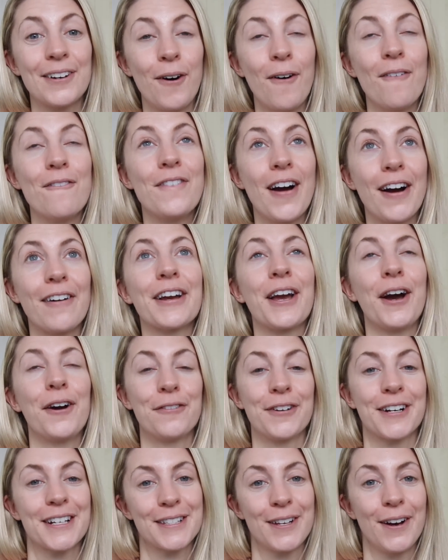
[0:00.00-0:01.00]
got very
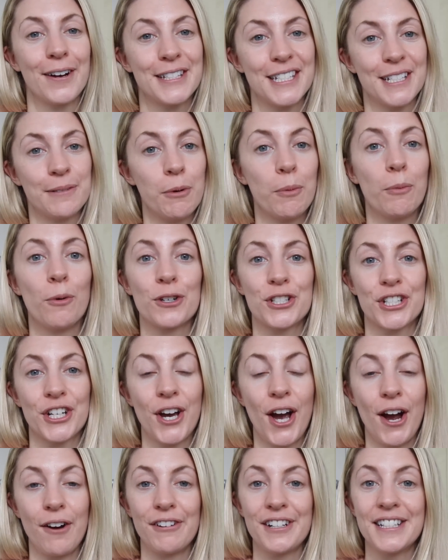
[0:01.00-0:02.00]
overexcited when watching
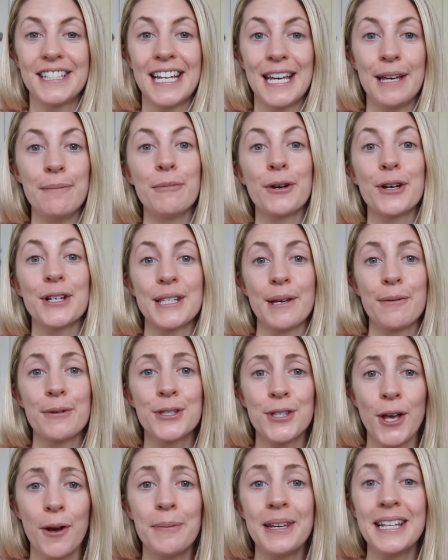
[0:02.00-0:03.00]
her routine because there were
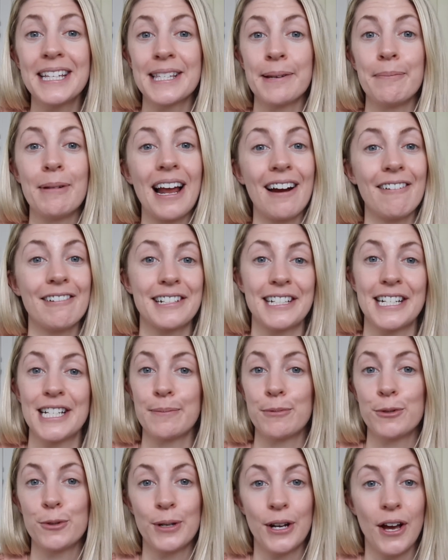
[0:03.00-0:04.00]
so many
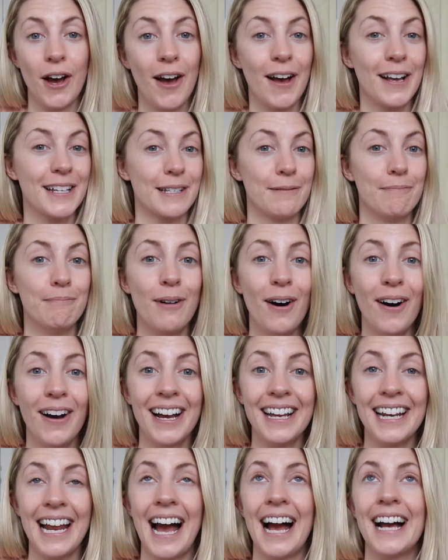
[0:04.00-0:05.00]
similarities between hers and
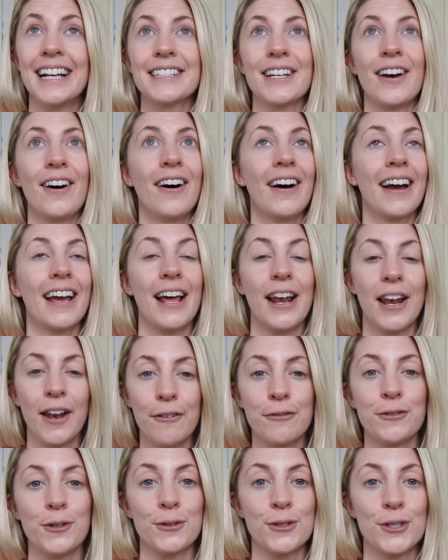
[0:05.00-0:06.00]
mine, and I
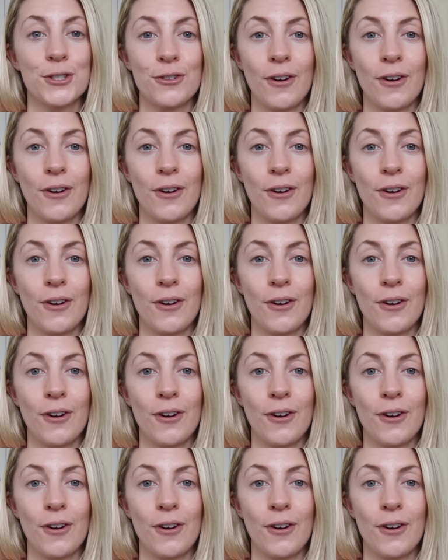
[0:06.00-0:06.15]
love Dr.